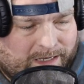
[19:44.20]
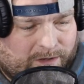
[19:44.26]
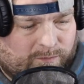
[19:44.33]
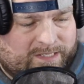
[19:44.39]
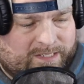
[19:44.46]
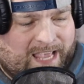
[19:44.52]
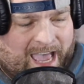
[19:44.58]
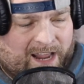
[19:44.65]

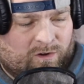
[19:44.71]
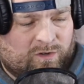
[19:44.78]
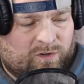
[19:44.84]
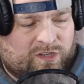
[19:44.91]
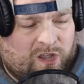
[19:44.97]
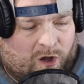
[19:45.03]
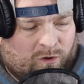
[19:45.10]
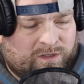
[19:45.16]

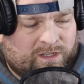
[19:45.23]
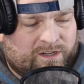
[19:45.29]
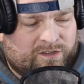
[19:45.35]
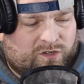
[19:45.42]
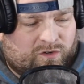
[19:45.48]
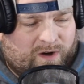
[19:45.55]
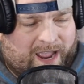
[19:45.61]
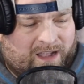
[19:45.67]
Rosado's holding
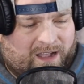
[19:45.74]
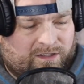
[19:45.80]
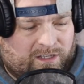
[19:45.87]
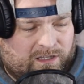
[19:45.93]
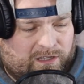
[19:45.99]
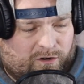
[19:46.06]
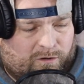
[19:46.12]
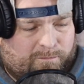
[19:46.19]
his ground
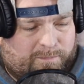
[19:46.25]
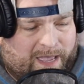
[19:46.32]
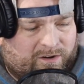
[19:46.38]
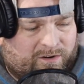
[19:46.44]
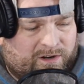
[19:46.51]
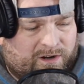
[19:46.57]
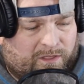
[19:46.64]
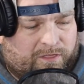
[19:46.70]
a little
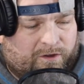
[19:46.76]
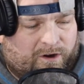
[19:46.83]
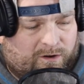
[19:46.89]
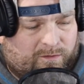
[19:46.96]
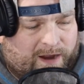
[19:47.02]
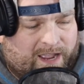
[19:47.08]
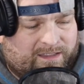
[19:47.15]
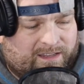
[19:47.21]
better in the
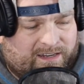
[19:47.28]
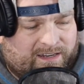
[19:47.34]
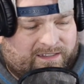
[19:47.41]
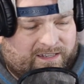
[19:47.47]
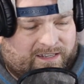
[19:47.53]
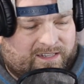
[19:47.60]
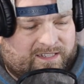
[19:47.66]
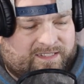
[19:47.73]
third round than he
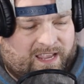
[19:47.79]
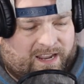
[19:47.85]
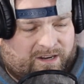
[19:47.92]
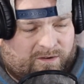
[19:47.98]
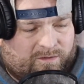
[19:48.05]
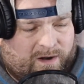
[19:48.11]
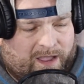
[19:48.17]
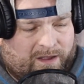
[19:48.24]
did in the
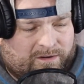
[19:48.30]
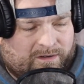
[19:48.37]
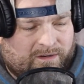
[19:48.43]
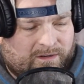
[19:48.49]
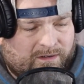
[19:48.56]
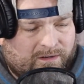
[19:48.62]
second round.